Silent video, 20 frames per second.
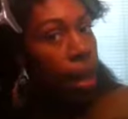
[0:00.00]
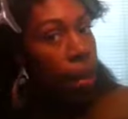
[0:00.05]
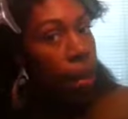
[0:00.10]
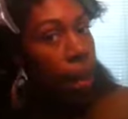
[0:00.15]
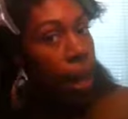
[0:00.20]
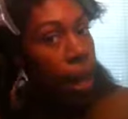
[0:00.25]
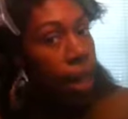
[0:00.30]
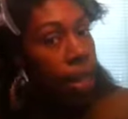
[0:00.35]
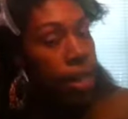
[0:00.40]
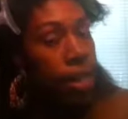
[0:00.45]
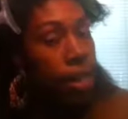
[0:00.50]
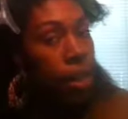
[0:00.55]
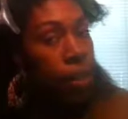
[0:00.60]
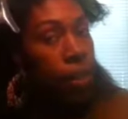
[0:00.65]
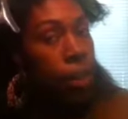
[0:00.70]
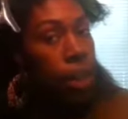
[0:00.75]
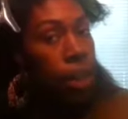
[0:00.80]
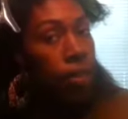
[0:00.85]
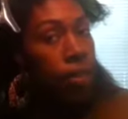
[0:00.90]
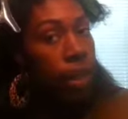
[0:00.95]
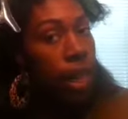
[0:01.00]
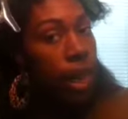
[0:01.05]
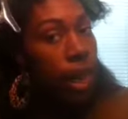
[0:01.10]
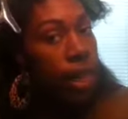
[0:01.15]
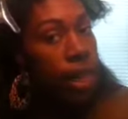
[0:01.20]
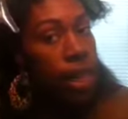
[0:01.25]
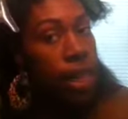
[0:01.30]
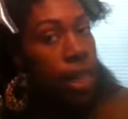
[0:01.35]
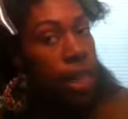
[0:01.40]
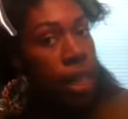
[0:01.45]
basket weave that I
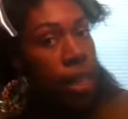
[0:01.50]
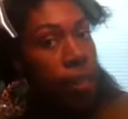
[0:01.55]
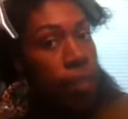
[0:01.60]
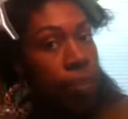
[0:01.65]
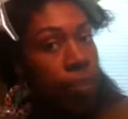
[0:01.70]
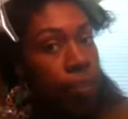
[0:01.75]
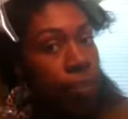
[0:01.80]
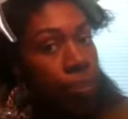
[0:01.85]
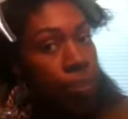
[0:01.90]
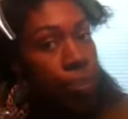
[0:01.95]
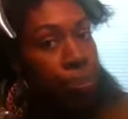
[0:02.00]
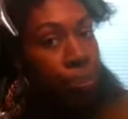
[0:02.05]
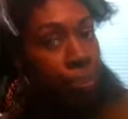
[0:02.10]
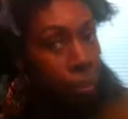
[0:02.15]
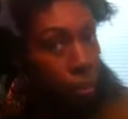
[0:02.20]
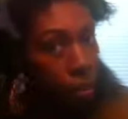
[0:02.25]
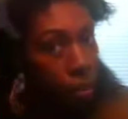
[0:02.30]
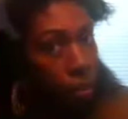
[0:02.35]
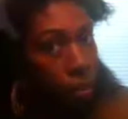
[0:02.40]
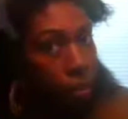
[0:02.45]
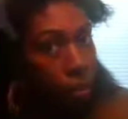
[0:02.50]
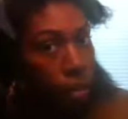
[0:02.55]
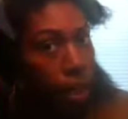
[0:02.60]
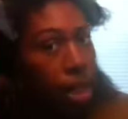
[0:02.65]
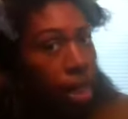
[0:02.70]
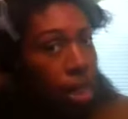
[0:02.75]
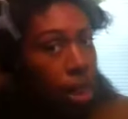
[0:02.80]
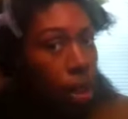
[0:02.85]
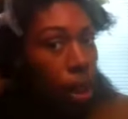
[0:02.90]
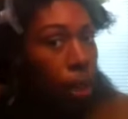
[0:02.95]
did.
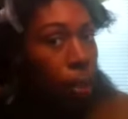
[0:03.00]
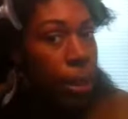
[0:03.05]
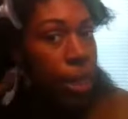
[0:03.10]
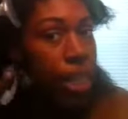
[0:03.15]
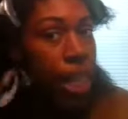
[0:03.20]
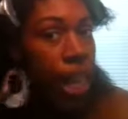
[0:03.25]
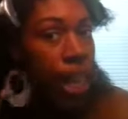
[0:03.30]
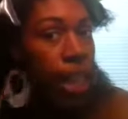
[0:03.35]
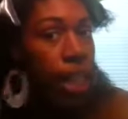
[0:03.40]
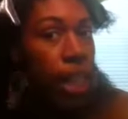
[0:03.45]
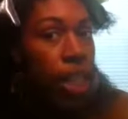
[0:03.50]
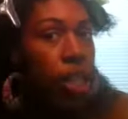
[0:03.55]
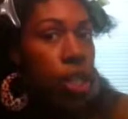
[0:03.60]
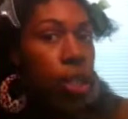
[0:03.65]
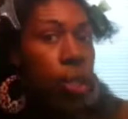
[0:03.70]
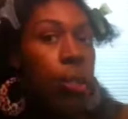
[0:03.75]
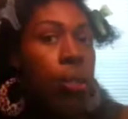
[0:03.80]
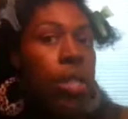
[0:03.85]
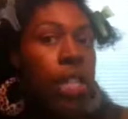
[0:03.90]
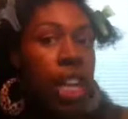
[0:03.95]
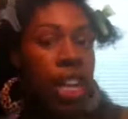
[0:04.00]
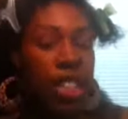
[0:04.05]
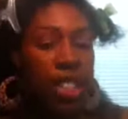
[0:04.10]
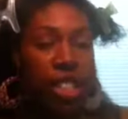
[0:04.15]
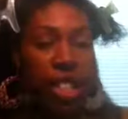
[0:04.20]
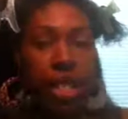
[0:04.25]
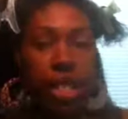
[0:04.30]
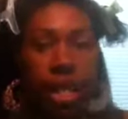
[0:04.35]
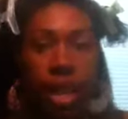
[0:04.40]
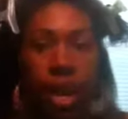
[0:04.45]
And so I'll be taking these two
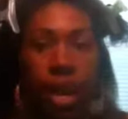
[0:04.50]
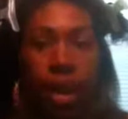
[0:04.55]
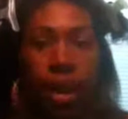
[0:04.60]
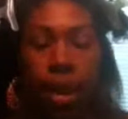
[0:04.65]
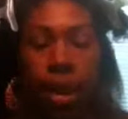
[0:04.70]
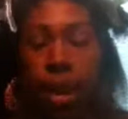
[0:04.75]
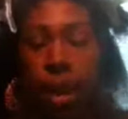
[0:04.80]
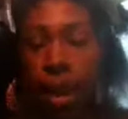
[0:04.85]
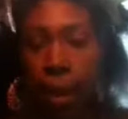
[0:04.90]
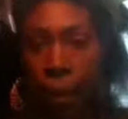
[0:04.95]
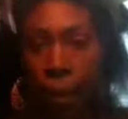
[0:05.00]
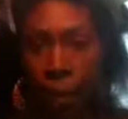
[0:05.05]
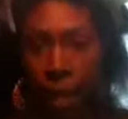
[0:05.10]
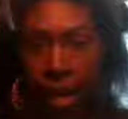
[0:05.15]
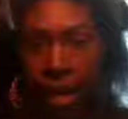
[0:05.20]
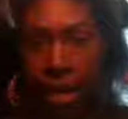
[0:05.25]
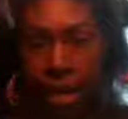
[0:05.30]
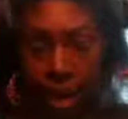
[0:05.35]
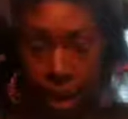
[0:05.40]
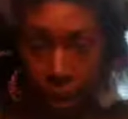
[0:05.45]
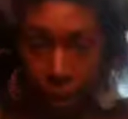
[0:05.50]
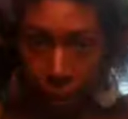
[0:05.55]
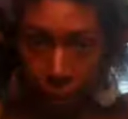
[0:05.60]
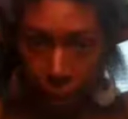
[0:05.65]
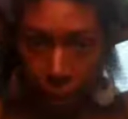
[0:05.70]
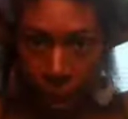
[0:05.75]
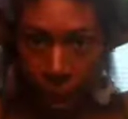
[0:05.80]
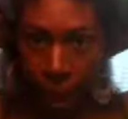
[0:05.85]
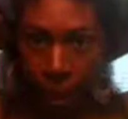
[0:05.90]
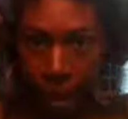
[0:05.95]
sections and basically
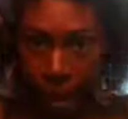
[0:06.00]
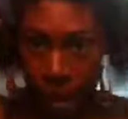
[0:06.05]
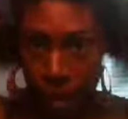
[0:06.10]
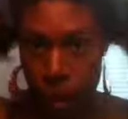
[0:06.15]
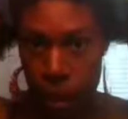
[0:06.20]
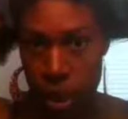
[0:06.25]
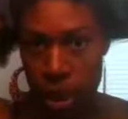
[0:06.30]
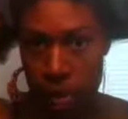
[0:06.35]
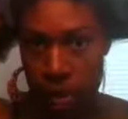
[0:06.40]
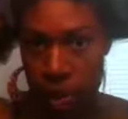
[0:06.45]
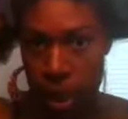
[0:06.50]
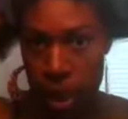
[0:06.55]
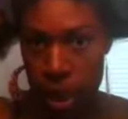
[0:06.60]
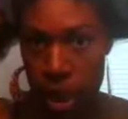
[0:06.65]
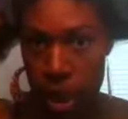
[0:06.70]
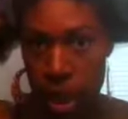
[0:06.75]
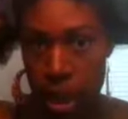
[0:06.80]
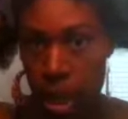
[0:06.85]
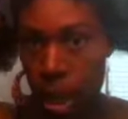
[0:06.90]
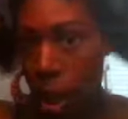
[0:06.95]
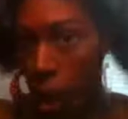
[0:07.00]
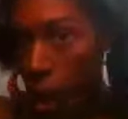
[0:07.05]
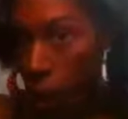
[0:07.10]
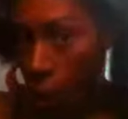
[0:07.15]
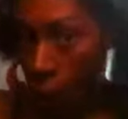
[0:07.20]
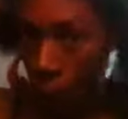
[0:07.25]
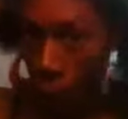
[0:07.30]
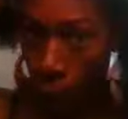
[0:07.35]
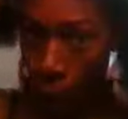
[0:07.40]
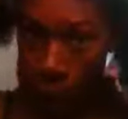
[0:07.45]
basket weaving it
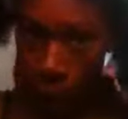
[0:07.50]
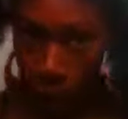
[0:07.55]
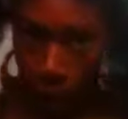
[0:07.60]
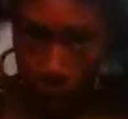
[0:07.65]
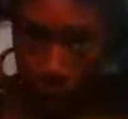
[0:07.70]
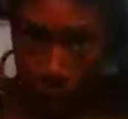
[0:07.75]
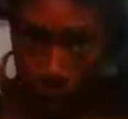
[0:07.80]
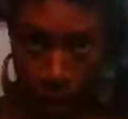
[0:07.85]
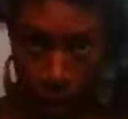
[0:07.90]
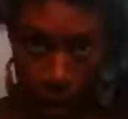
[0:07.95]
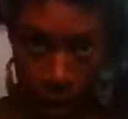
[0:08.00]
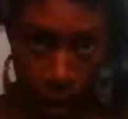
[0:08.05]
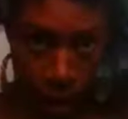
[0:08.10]
over